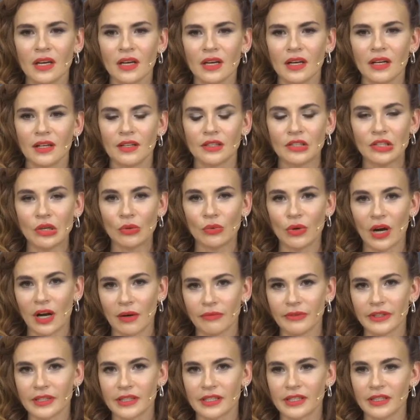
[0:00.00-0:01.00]
So
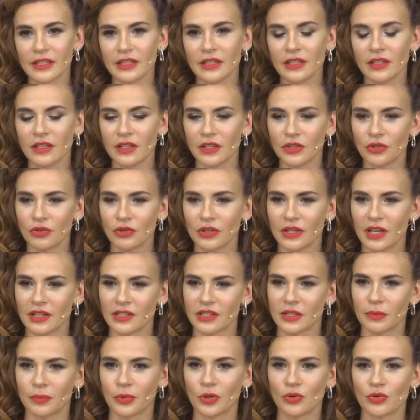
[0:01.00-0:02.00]
obviously you're not
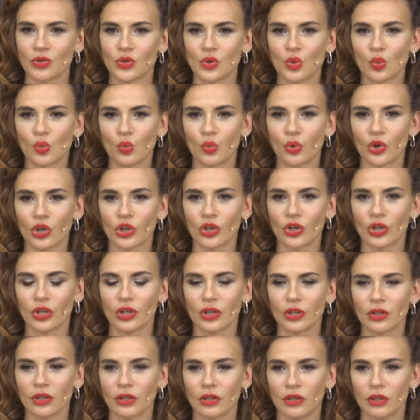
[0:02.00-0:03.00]
supposed to work
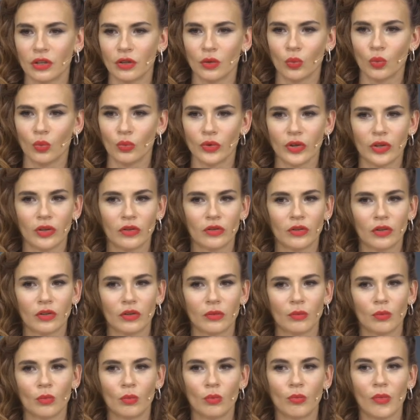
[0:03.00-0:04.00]
with
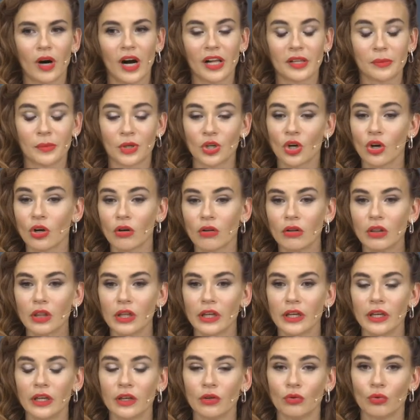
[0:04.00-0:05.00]
the monomer
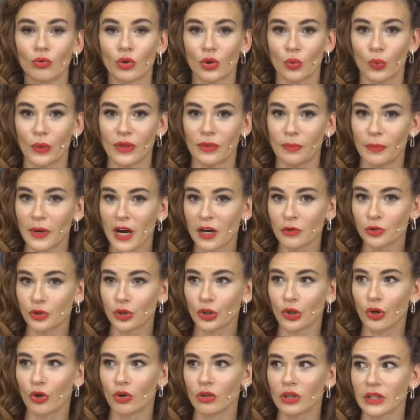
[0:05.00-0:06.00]
only or with
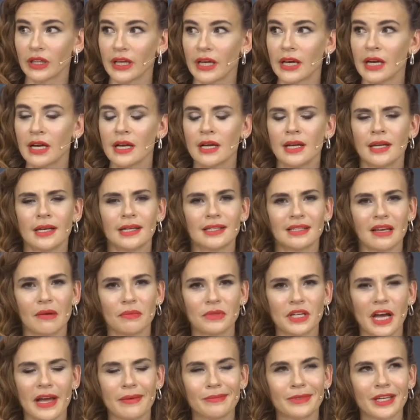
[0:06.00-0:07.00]
powder only.
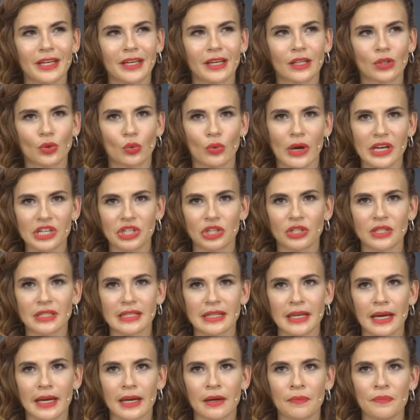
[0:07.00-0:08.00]
Sometimes I get questions
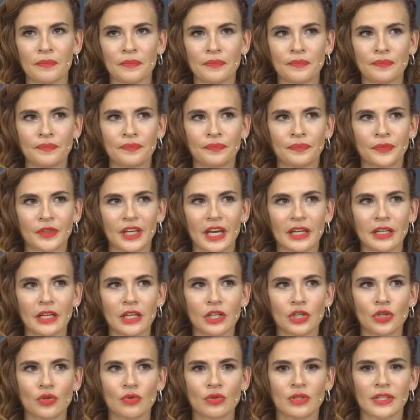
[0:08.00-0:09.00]
like, can I
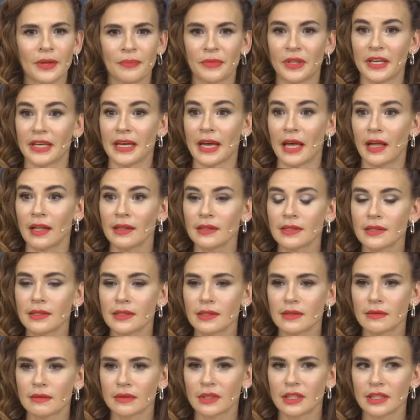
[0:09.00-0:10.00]
use something
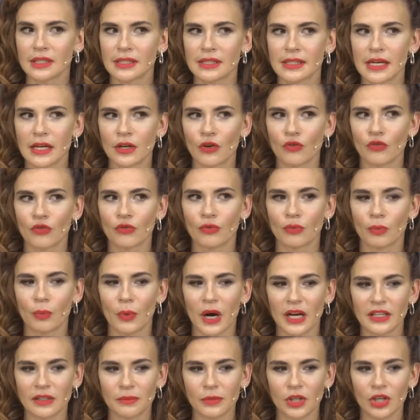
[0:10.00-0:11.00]
else instead of
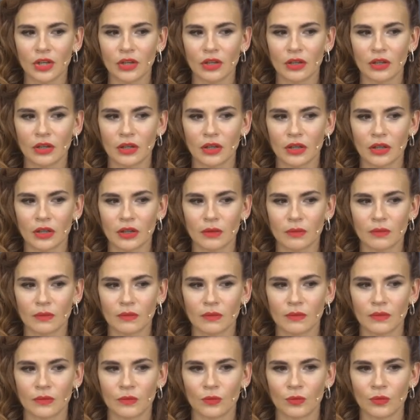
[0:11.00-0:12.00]
monomer?
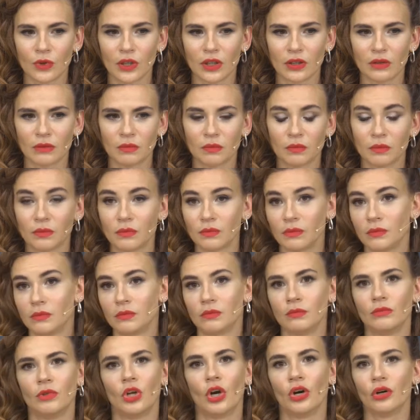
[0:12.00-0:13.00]
Well,
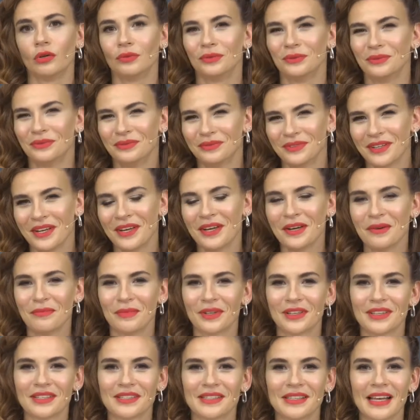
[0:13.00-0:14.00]
no,
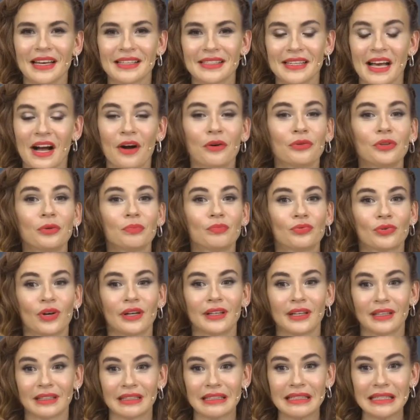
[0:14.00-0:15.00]
because that's how the
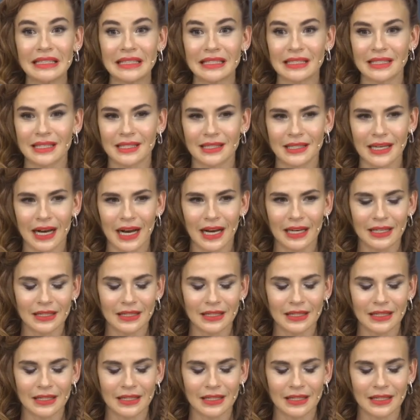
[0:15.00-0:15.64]
product is designed.